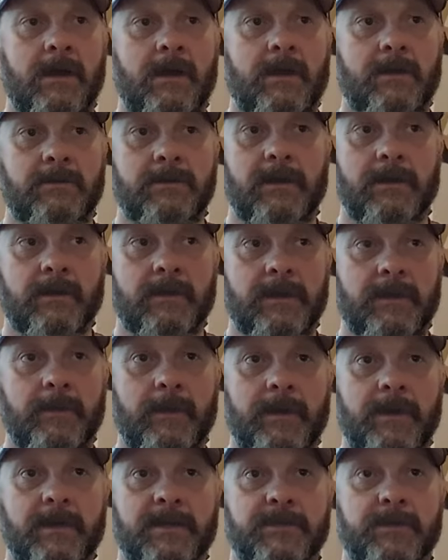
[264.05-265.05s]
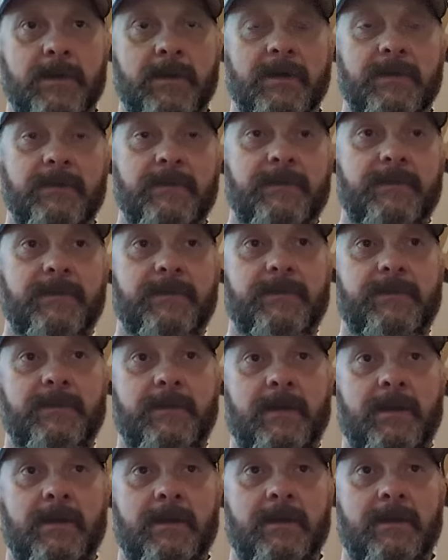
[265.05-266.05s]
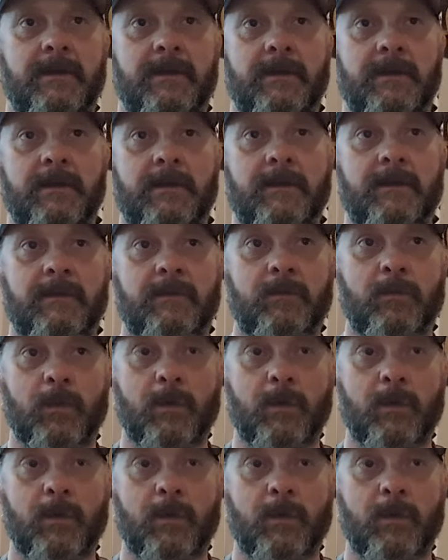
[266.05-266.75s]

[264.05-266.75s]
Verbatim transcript: Uh, luckily, my ex-wife uh,